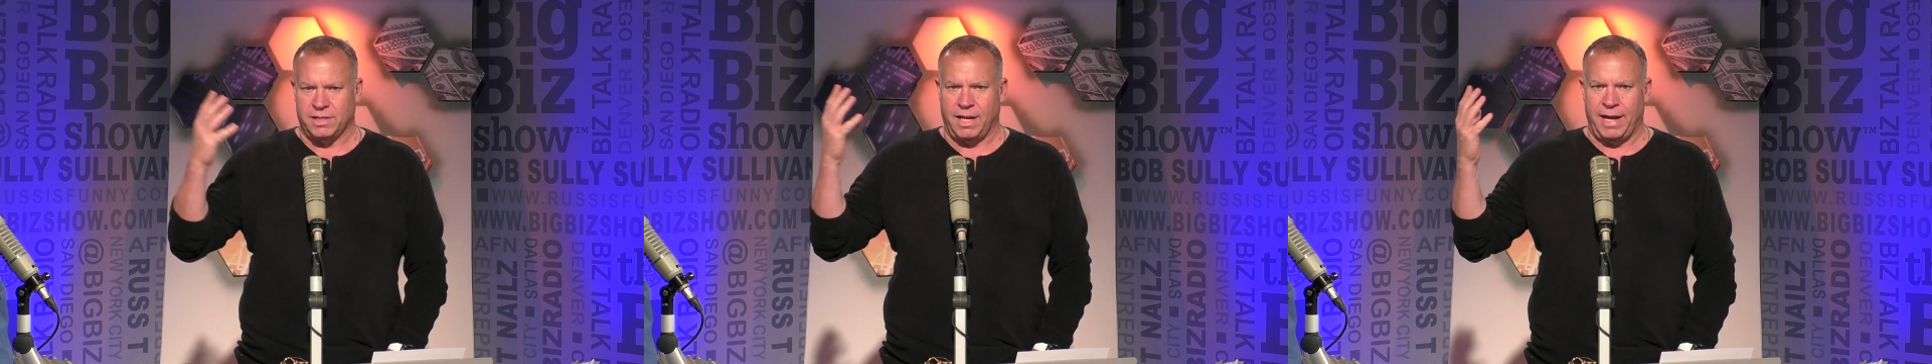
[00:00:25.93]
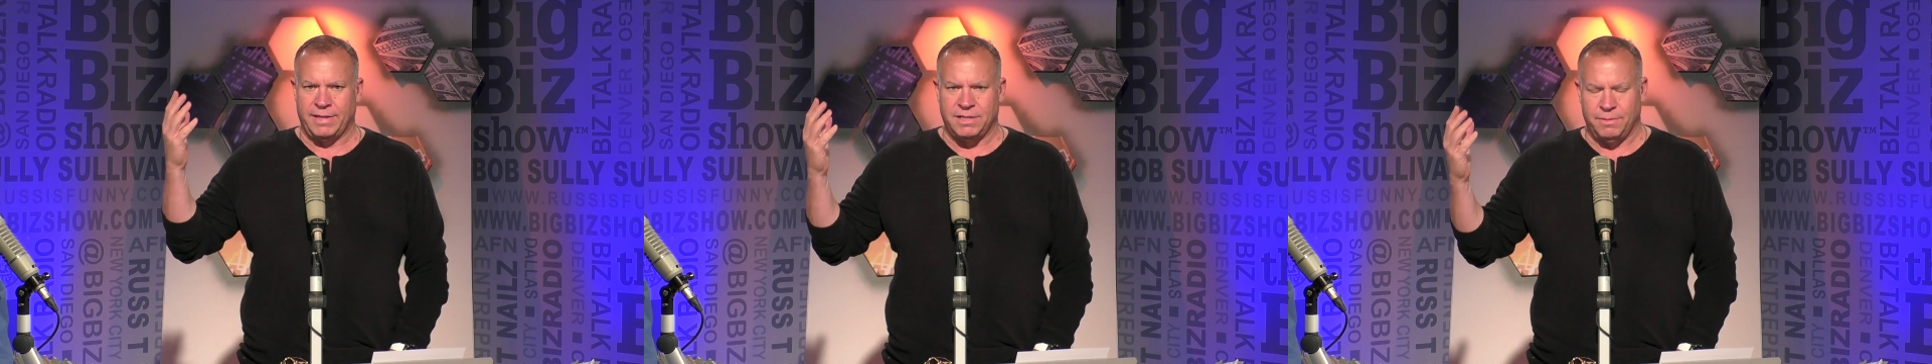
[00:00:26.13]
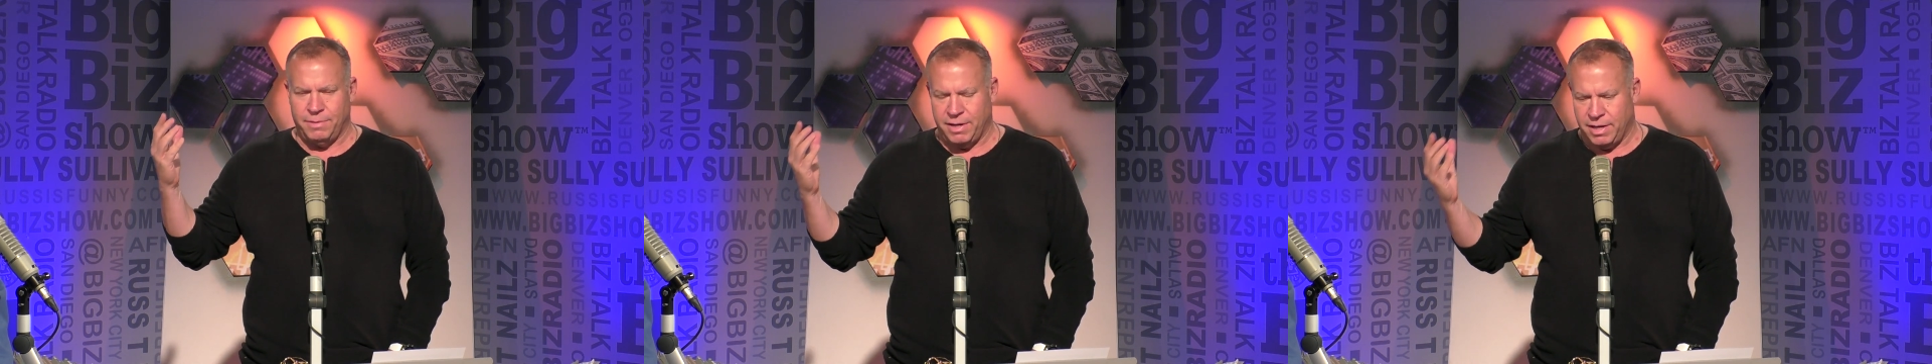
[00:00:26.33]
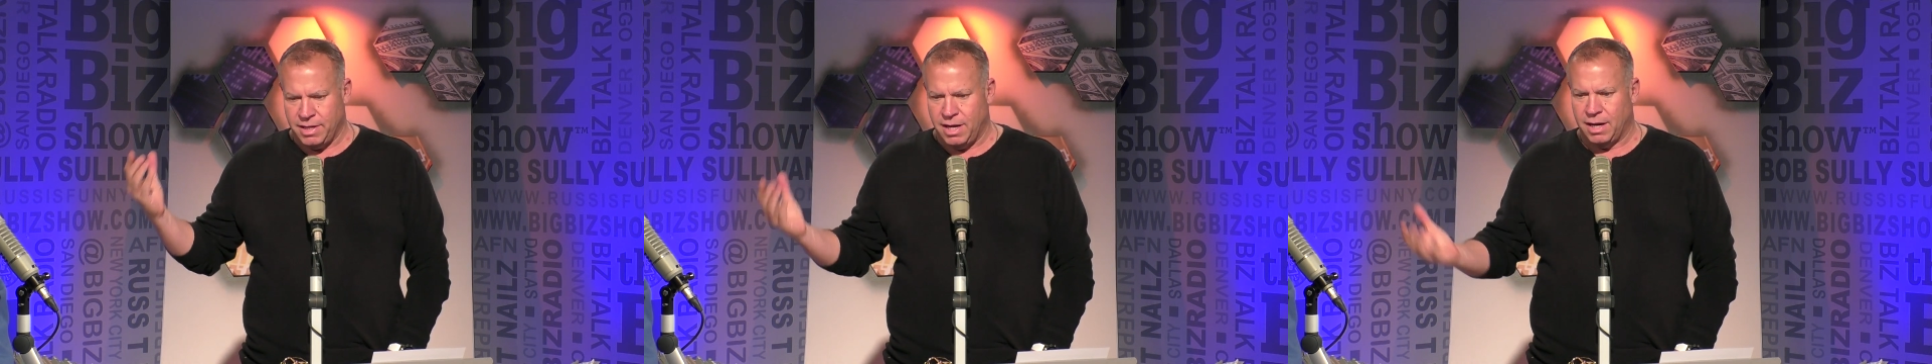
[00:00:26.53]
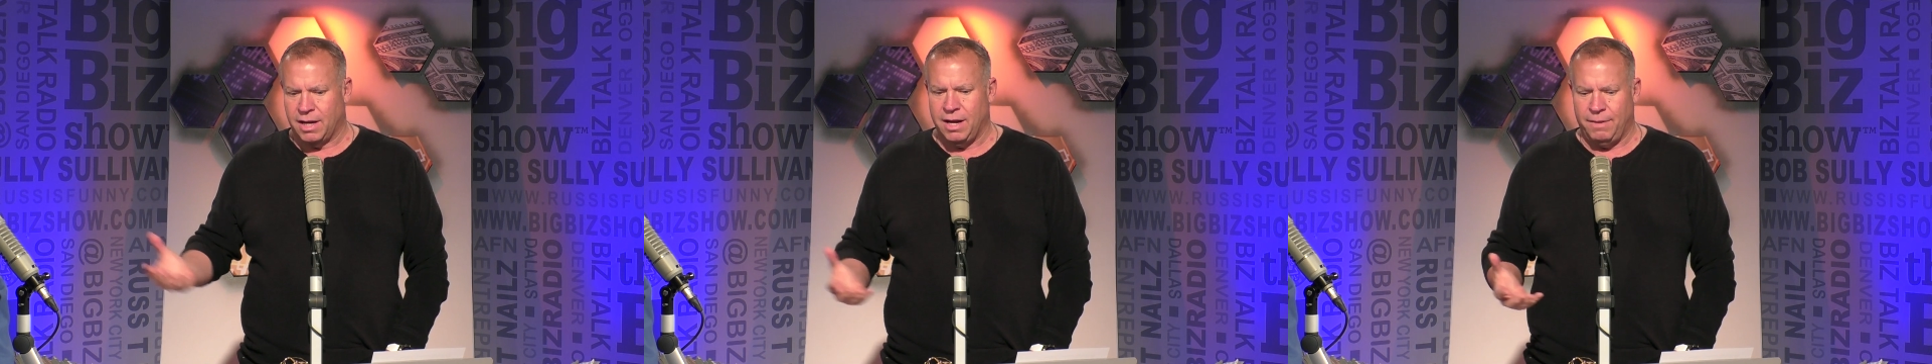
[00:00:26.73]
like to be a
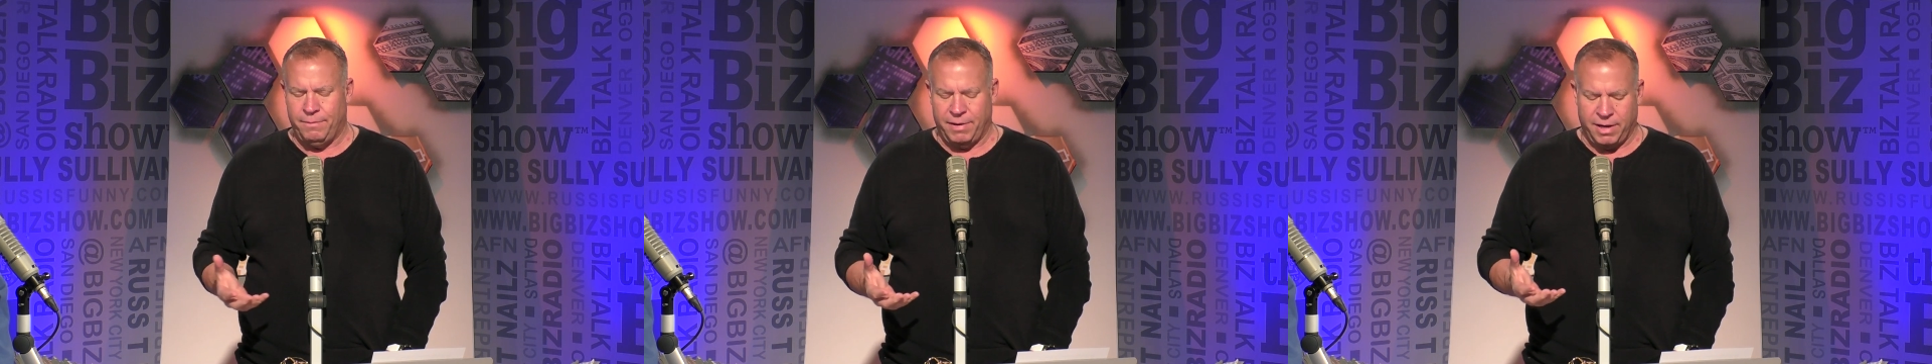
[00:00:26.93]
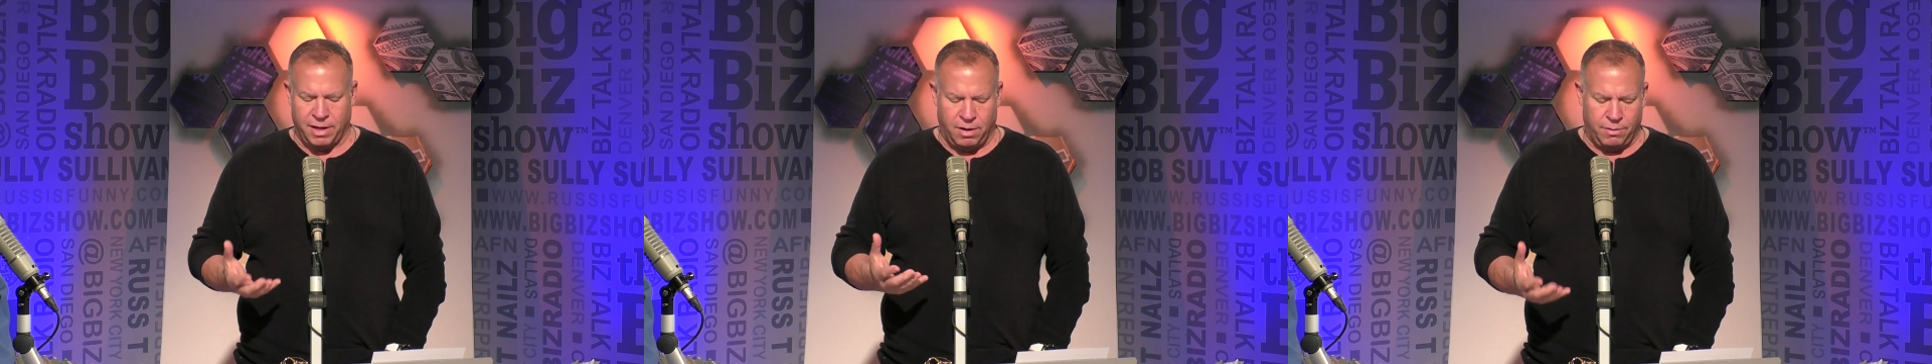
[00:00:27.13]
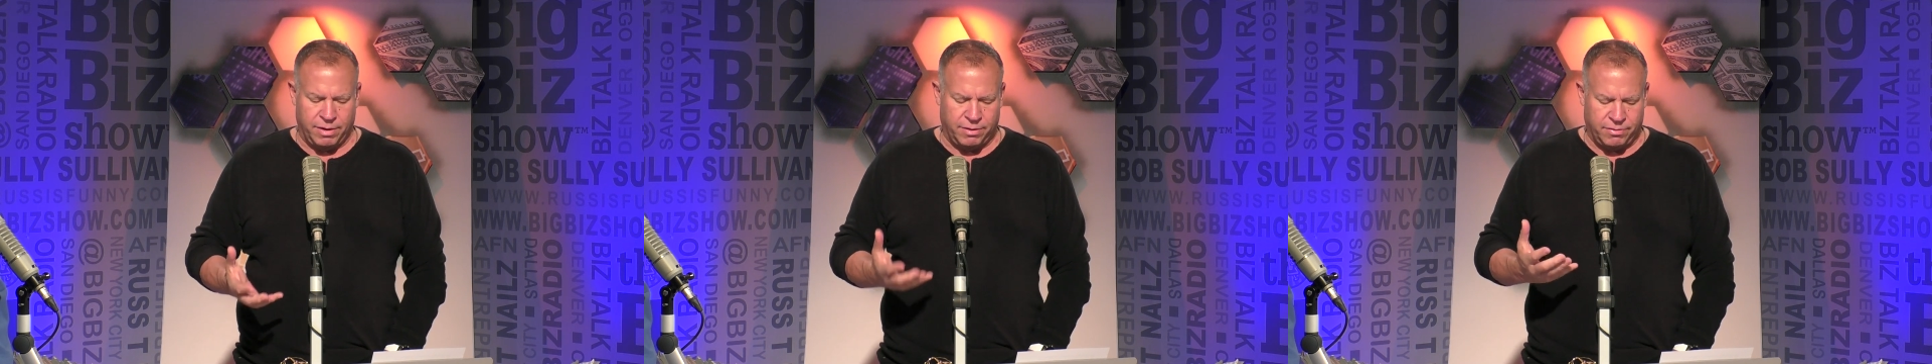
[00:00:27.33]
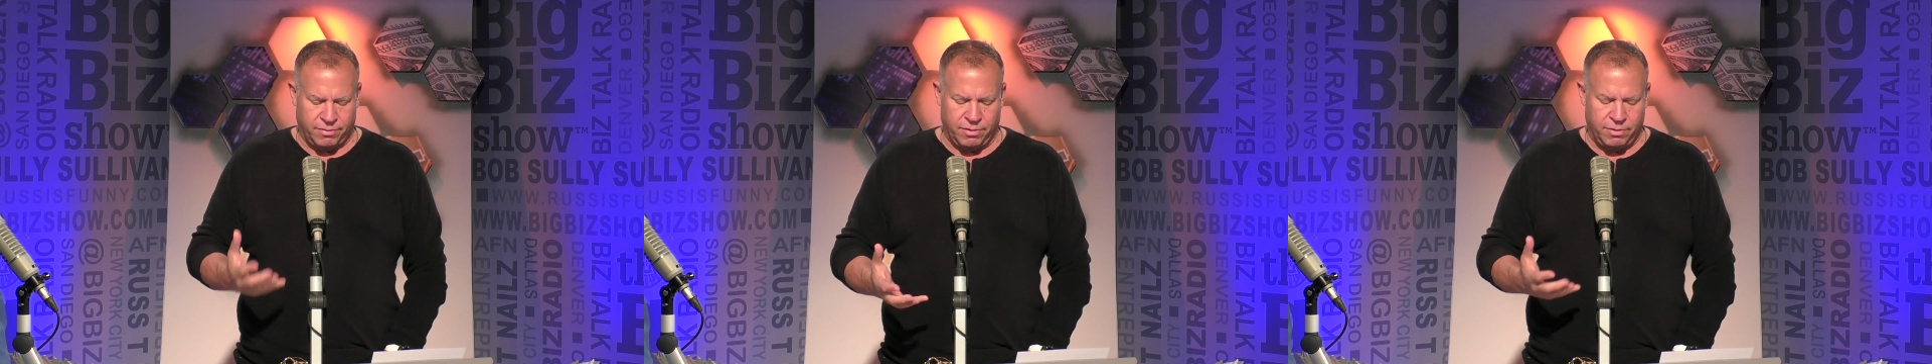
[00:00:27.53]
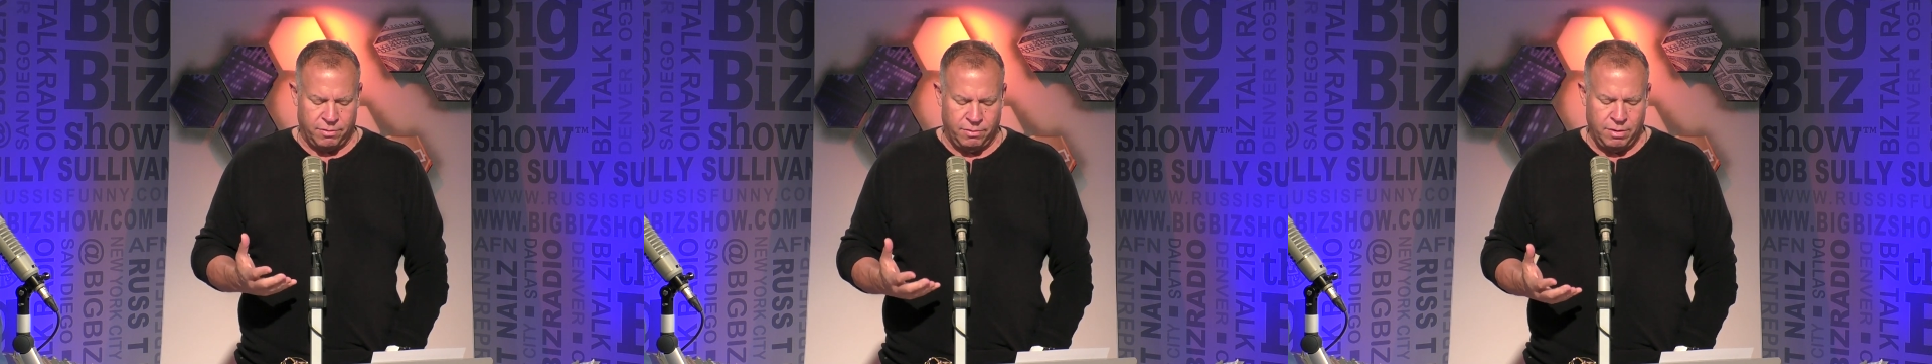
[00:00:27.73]
young company going
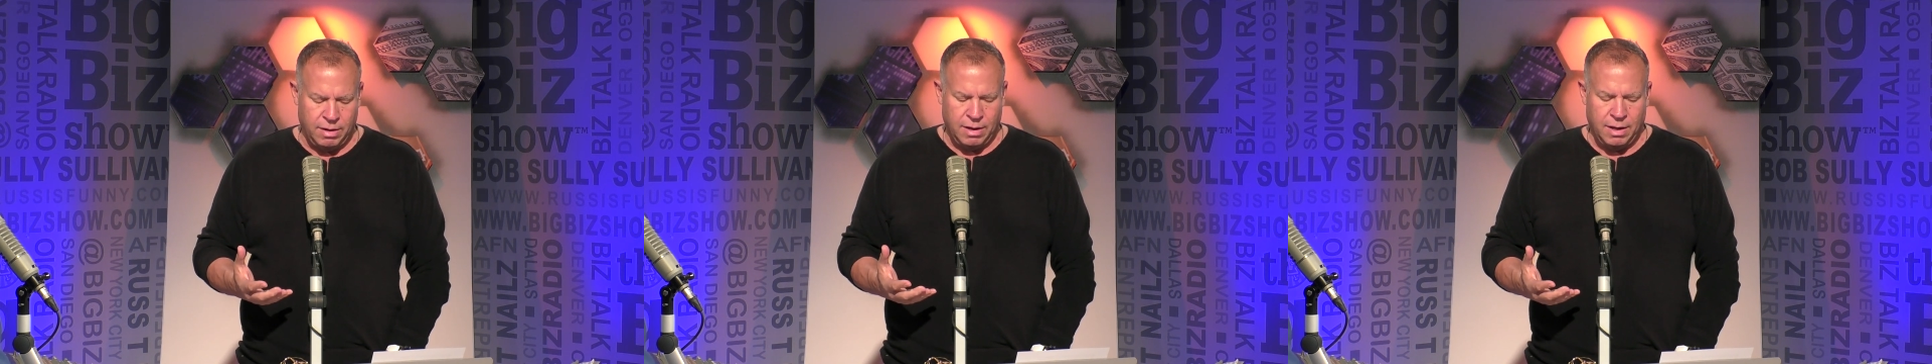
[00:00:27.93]
through